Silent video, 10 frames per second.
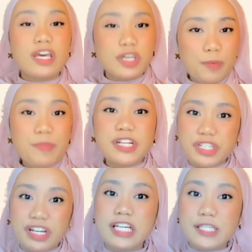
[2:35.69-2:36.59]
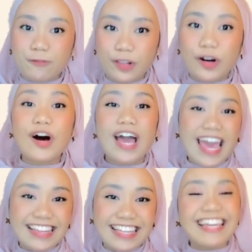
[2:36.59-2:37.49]
human Chagas flow
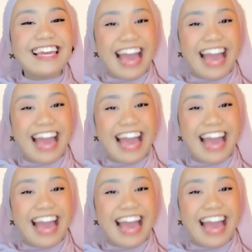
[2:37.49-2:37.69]
ATE